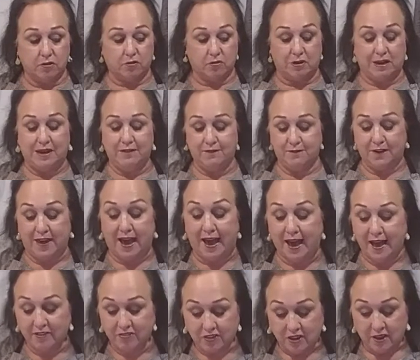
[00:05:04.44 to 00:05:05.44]
really
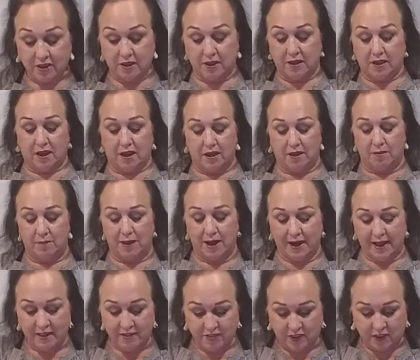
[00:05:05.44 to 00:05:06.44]
fast. I
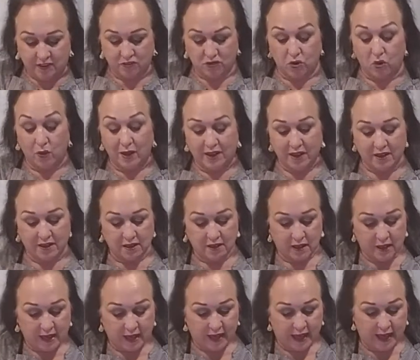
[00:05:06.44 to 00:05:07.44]
like things quick,
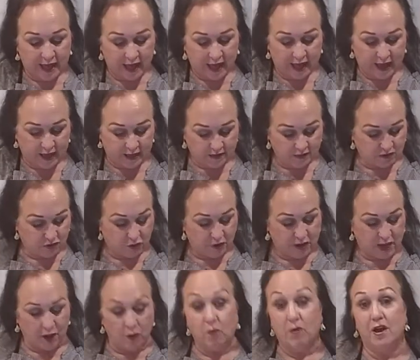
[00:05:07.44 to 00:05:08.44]
and you
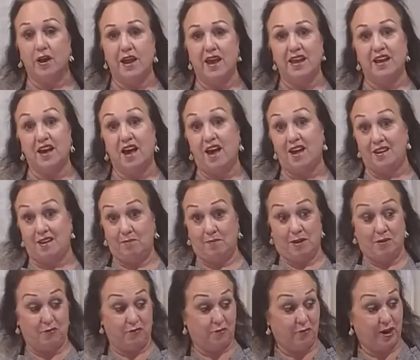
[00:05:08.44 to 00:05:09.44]
get what I got in
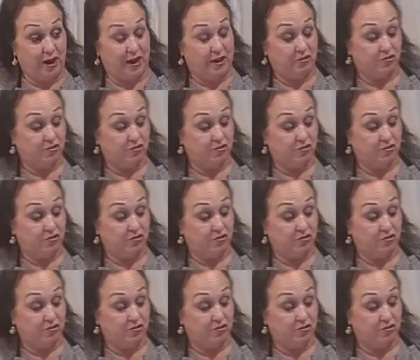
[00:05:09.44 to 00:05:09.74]
my fridge.